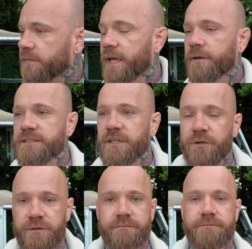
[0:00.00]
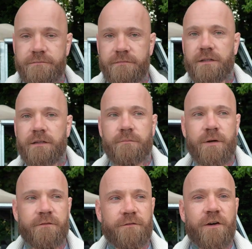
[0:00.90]
anyway, so
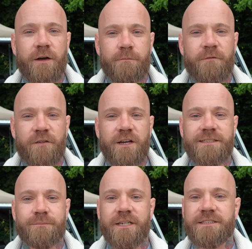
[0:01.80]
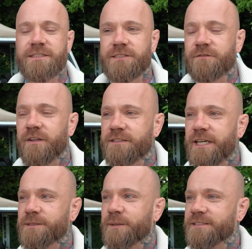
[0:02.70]
my first impressions of the
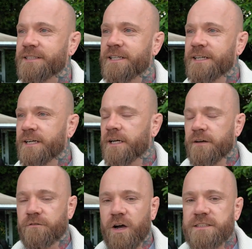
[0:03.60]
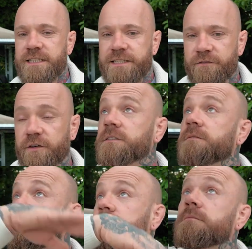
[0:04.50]
tech space, vastly different
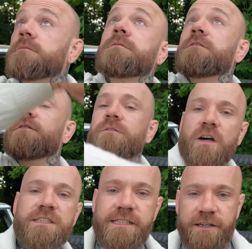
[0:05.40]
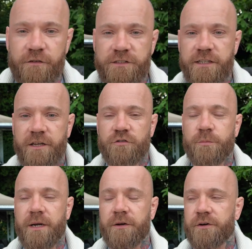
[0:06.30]
to the
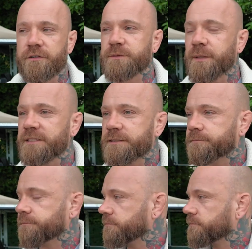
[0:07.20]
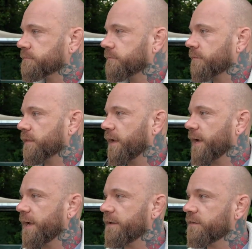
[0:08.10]
entrepreneurial space.
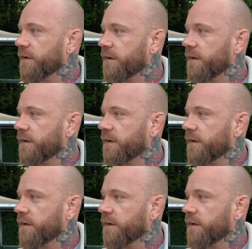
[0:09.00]
And